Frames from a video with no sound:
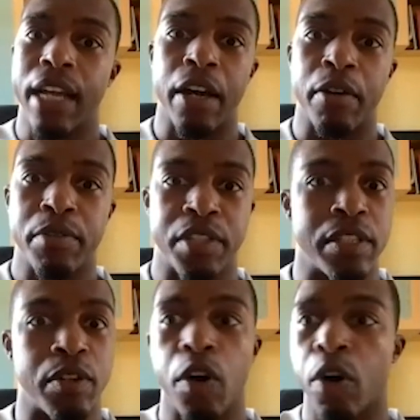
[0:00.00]
Now
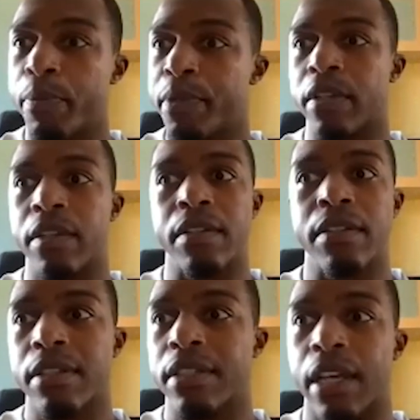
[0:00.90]
she's got
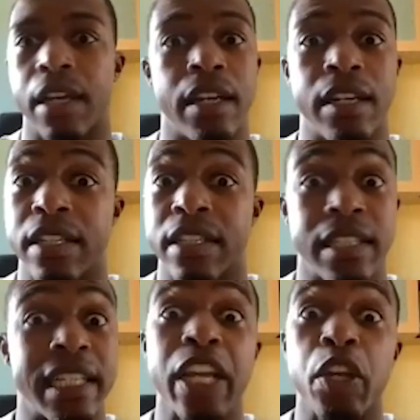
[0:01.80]
options to
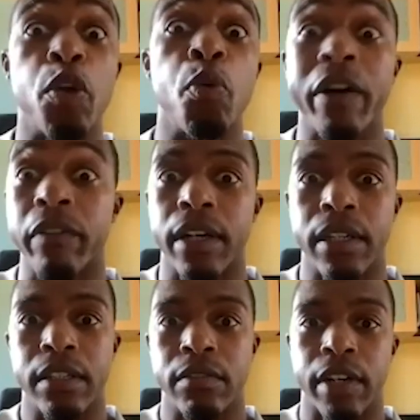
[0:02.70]
date whoever,
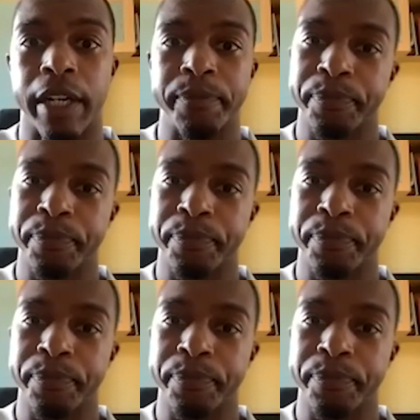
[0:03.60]
right?